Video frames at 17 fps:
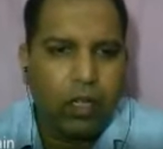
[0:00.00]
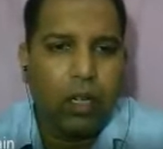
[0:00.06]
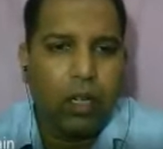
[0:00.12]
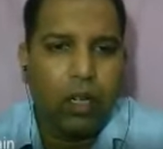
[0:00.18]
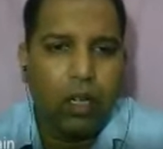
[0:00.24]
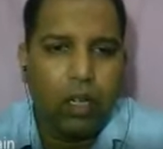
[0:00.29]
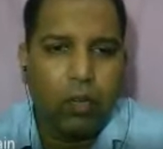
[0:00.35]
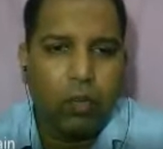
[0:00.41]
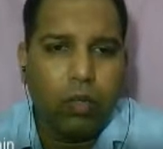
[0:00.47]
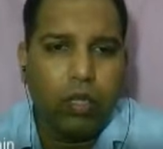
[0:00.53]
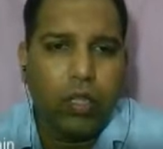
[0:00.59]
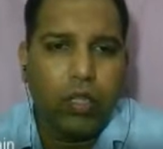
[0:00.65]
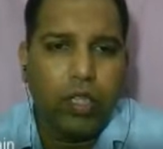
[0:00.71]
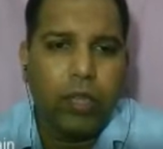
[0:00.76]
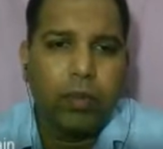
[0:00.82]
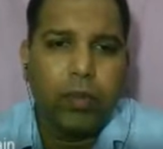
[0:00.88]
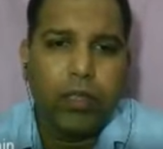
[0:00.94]

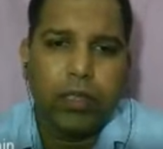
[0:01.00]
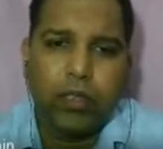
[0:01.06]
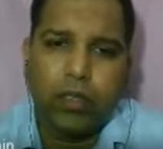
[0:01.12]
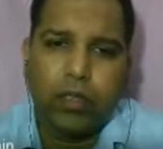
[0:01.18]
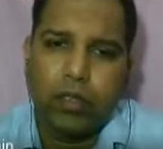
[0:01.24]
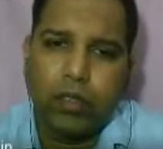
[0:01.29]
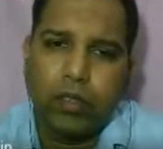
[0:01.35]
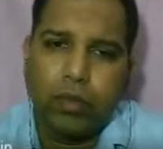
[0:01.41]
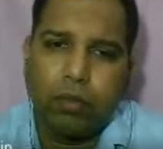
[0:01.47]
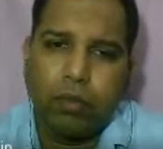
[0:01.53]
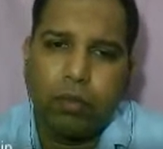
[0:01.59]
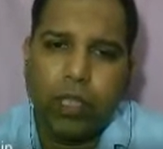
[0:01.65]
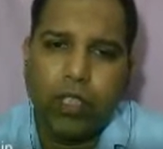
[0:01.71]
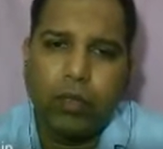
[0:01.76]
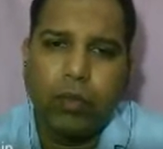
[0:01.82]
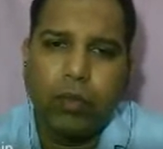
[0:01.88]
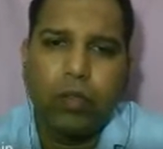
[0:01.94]
Laboratory personnel
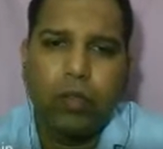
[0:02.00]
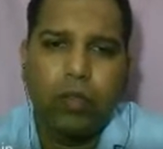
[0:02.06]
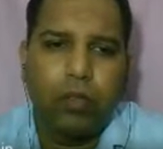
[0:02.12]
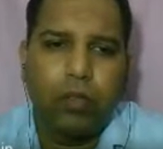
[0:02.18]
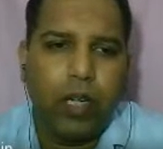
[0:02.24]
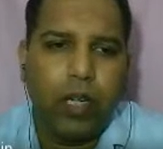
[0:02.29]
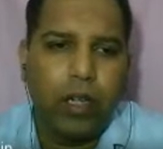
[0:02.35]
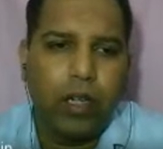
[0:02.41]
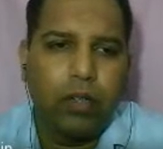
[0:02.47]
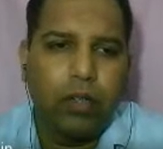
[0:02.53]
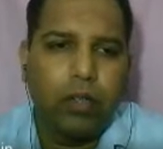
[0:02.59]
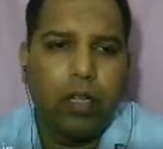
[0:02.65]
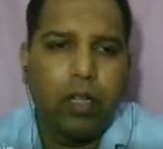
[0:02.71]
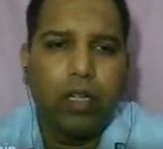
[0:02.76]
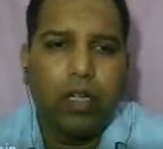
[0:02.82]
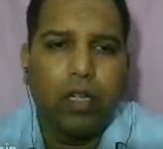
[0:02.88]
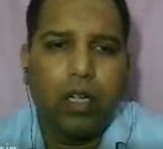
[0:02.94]
must be provided
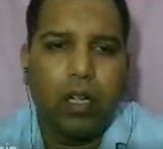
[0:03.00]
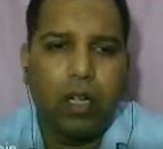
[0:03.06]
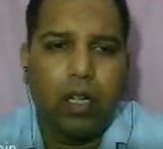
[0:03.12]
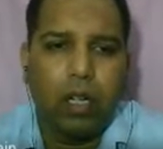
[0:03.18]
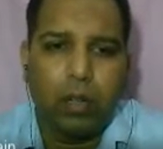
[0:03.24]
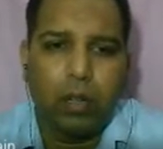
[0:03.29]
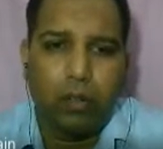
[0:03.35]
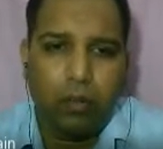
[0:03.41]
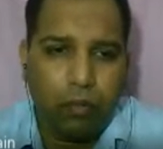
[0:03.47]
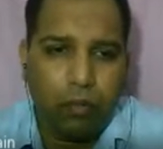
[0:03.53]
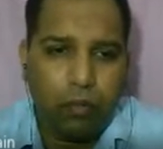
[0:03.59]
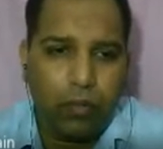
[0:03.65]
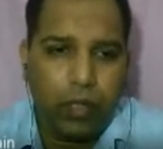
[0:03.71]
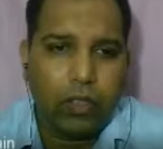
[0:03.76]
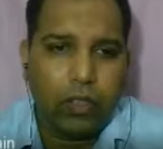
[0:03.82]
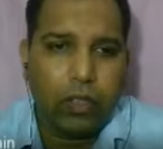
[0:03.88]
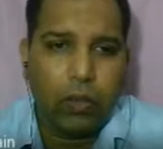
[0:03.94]

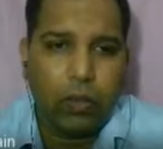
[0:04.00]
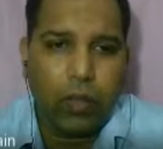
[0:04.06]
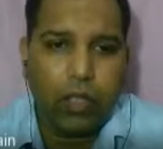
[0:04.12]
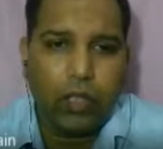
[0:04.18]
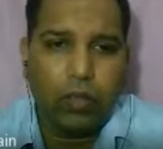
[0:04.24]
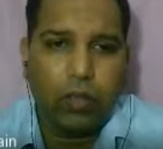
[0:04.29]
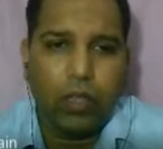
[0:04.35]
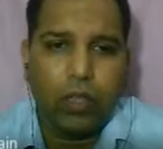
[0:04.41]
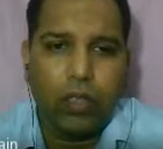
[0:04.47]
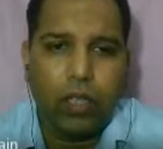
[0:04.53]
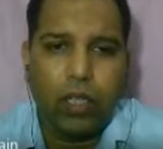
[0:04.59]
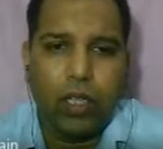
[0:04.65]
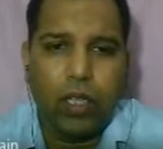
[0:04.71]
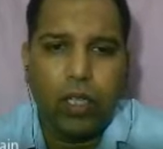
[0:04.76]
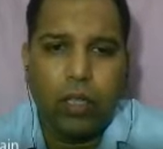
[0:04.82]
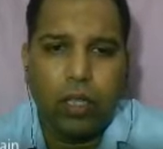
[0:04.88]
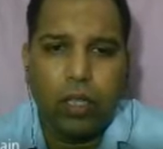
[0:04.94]
with specific
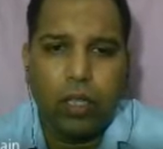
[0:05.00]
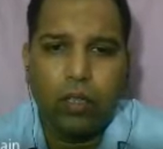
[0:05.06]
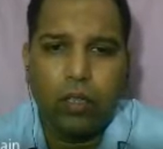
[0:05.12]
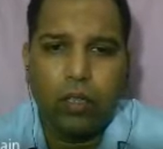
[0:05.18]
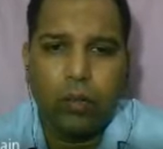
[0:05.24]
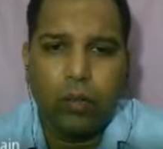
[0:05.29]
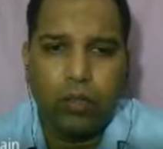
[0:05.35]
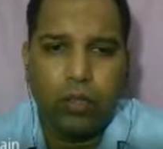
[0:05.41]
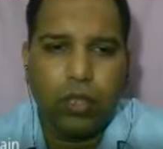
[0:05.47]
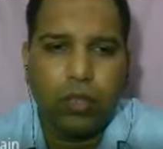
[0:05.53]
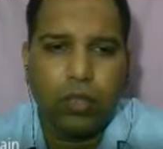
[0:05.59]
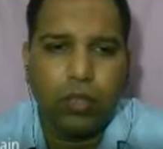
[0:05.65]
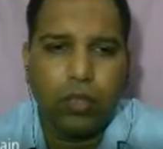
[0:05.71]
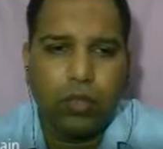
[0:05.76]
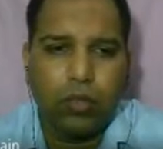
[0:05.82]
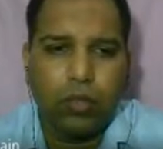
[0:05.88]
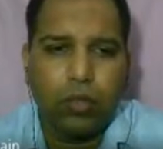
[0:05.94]
training in the
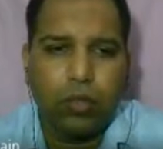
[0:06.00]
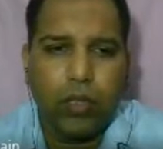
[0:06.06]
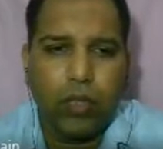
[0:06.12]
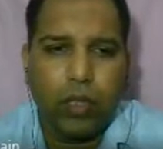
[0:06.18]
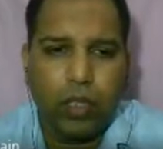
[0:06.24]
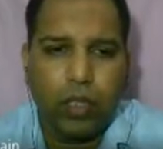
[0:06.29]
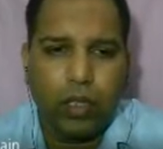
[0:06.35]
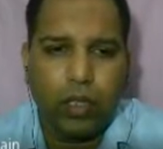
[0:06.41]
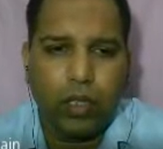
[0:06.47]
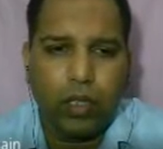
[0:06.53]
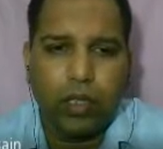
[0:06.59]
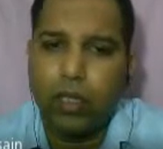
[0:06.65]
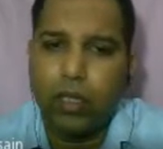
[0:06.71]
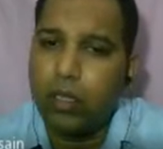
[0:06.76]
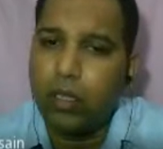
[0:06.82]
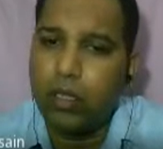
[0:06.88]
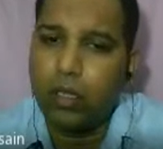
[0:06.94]
procedures to be
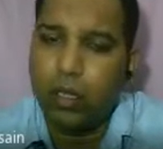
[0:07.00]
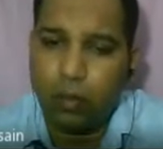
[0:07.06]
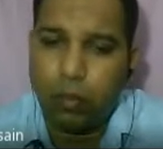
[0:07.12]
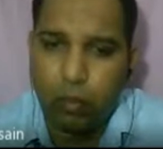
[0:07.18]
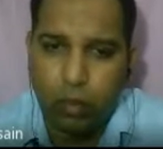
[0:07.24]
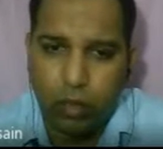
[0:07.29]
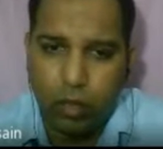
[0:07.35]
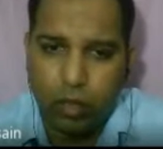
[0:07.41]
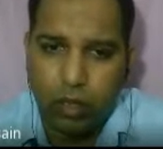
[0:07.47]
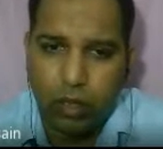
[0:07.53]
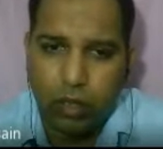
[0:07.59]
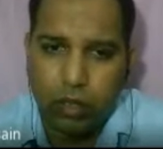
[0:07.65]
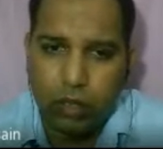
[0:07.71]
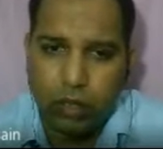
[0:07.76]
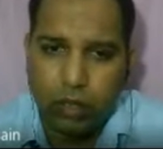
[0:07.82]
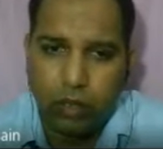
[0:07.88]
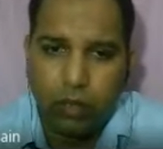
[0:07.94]
conducted in the laboratories,
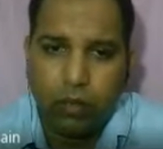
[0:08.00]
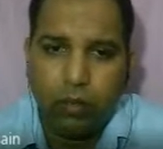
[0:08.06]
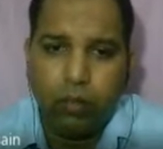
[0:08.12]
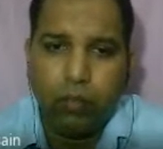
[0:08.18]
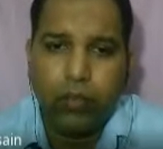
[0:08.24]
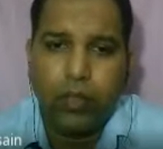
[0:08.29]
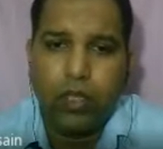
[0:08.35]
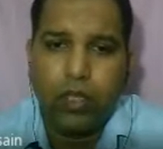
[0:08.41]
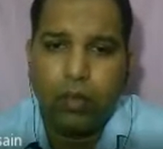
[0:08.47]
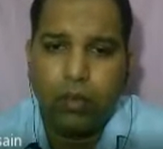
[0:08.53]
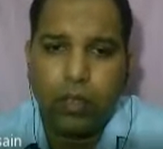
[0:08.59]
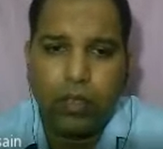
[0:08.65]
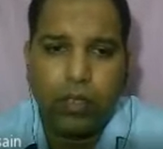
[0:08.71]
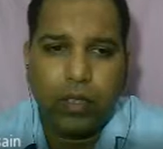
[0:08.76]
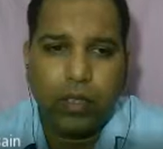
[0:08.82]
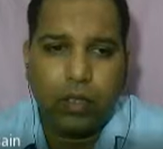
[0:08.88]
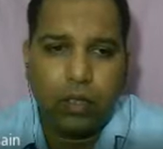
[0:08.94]

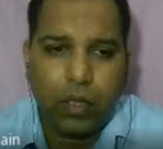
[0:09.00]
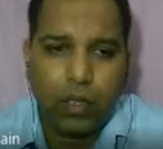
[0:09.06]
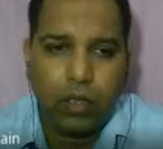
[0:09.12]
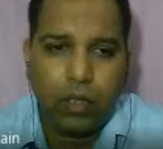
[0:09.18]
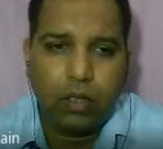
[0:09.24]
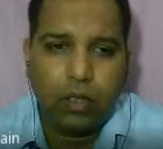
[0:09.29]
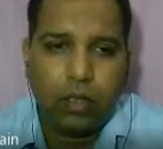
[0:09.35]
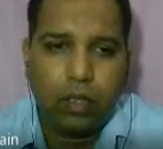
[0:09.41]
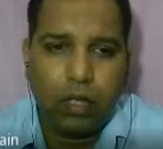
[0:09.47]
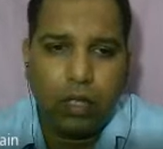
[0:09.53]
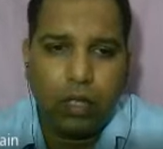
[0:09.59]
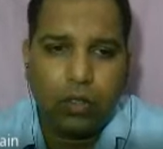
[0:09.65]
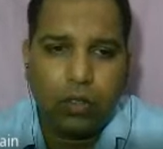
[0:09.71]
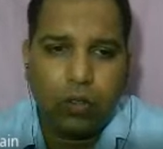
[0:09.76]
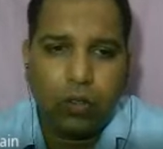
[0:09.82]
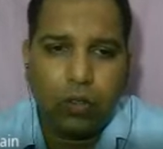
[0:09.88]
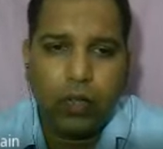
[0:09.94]
which is then
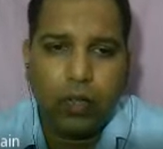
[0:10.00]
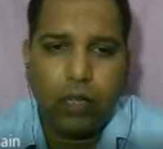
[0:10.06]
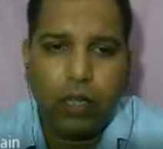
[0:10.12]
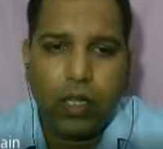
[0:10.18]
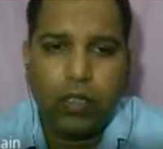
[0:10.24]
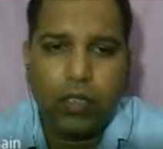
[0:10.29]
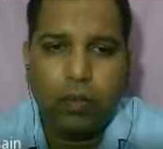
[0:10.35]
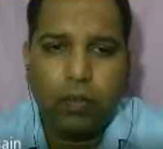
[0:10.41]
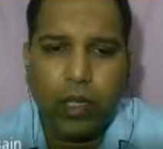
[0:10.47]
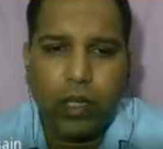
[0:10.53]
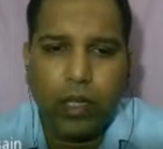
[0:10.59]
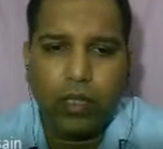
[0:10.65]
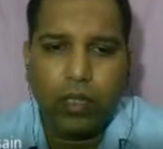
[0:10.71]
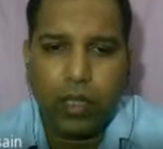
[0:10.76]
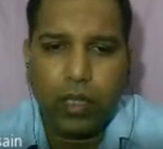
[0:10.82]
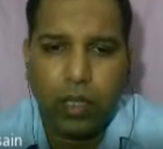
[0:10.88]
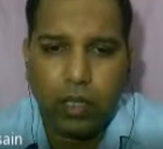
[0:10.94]
supervised by a
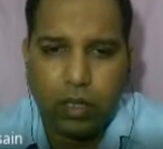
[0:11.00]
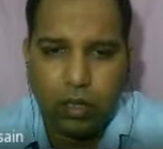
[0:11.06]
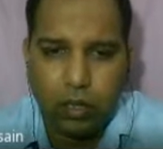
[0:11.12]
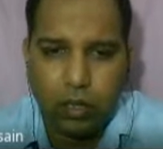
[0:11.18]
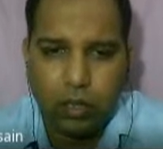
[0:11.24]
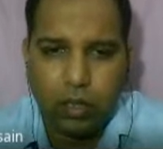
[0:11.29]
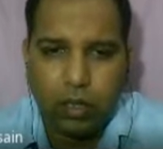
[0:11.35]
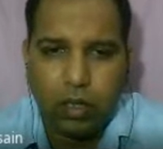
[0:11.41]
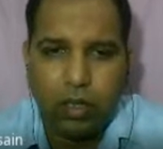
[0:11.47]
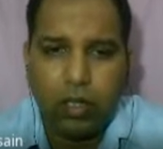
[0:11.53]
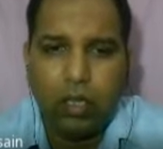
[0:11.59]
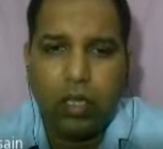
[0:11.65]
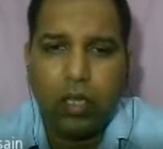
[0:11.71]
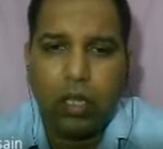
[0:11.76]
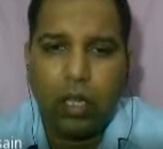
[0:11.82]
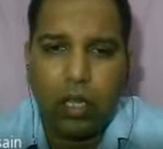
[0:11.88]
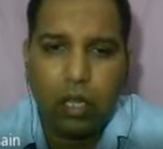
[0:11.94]
scientist
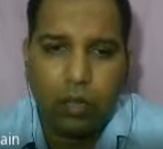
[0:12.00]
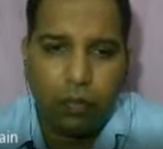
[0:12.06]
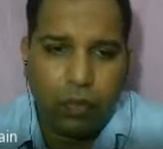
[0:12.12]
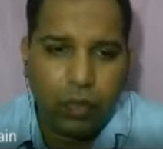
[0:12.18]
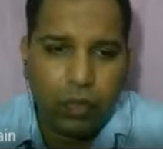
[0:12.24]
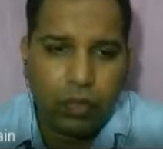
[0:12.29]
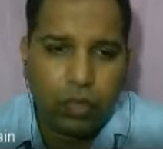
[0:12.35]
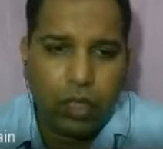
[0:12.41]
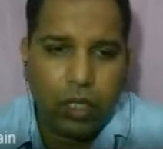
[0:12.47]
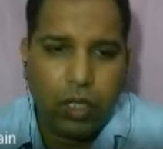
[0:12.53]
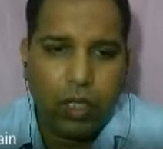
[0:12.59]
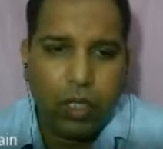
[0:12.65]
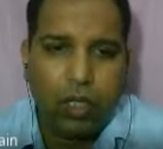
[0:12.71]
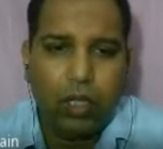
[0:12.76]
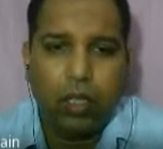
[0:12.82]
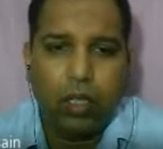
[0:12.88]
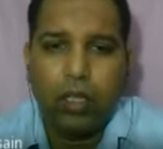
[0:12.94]
with
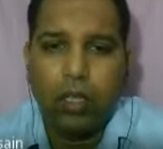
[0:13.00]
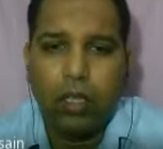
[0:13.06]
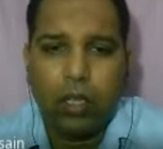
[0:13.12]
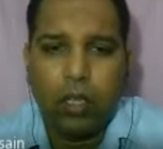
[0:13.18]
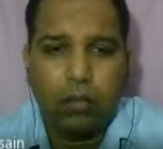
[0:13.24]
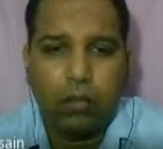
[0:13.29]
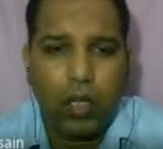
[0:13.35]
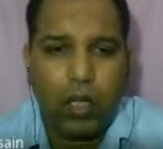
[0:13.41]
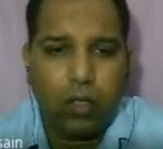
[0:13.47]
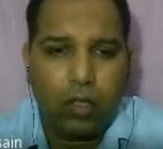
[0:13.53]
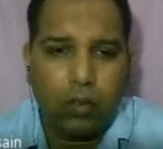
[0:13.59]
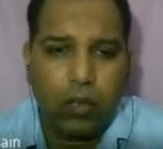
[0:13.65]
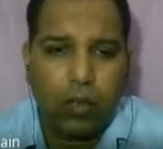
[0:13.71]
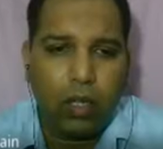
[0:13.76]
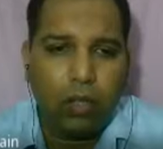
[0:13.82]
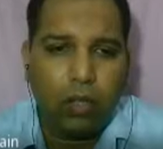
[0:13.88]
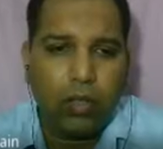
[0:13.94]
training in
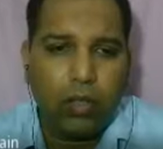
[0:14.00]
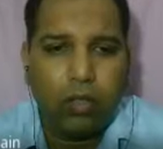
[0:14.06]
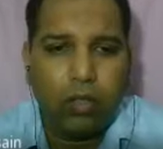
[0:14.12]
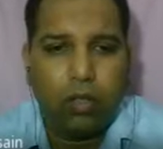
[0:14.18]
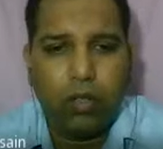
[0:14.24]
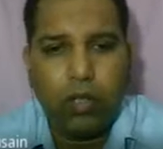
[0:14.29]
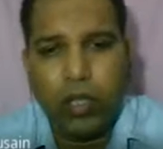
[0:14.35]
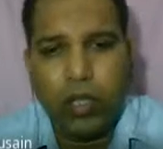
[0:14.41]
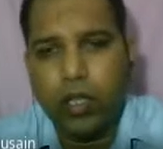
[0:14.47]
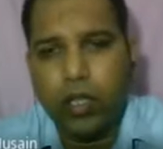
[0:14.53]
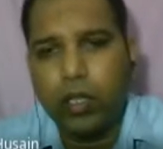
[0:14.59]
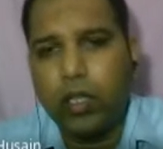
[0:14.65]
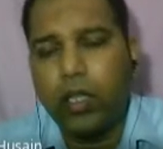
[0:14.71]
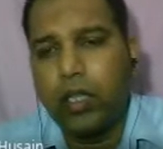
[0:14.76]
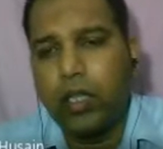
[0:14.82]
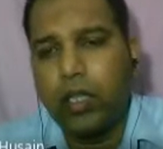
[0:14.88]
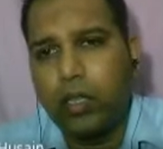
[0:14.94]
microbiology or related areas.